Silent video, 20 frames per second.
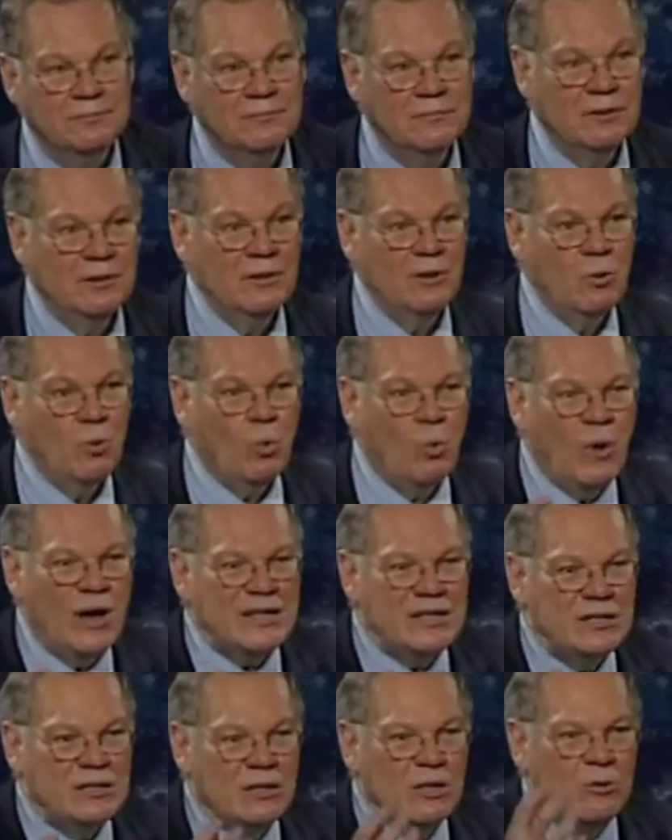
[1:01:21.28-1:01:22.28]

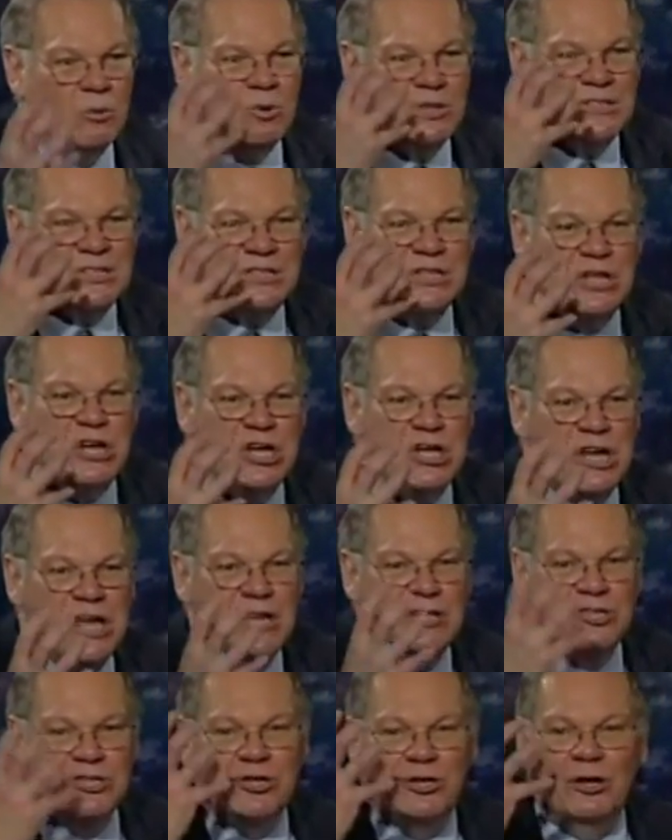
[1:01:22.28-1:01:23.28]
What was the
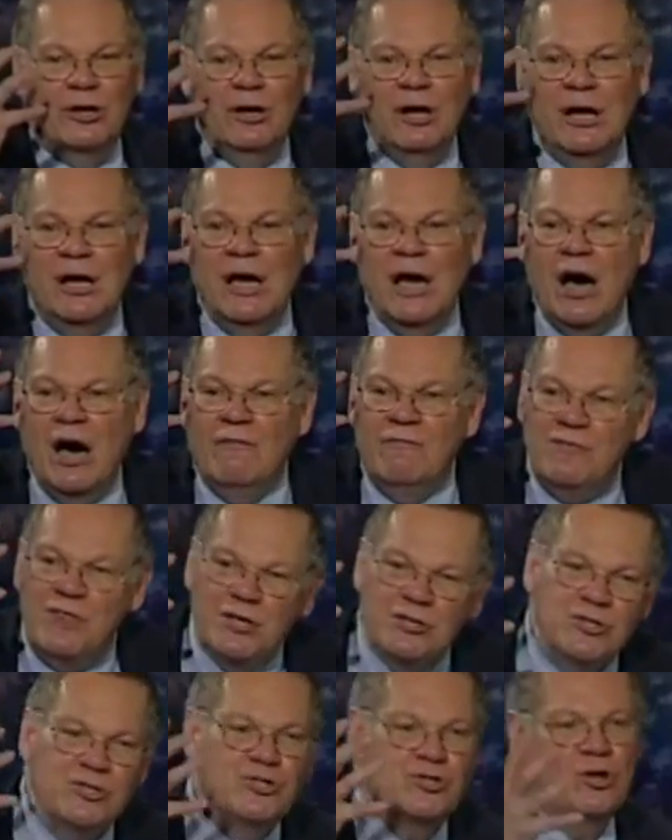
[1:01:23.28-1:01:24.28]
nature of the
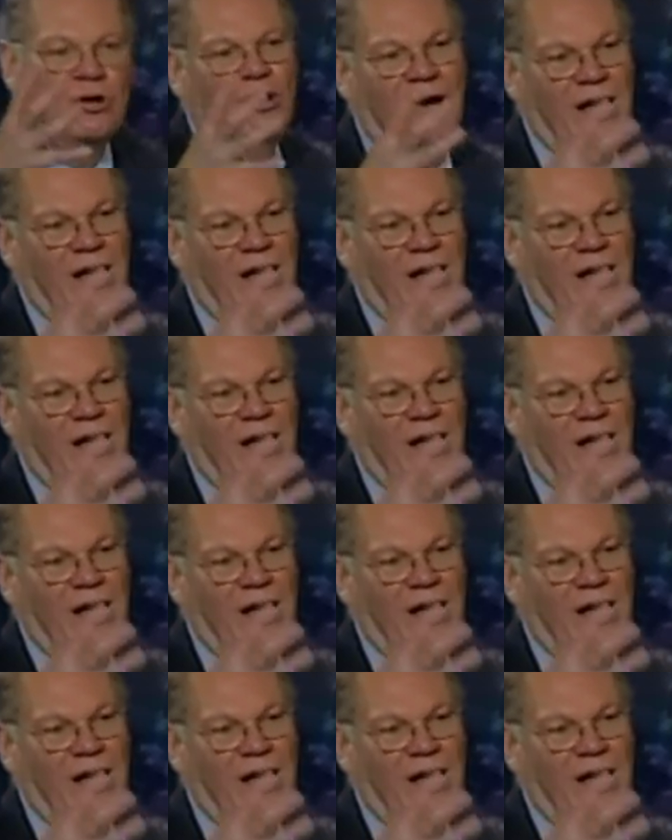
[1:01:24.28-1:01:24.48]
joy?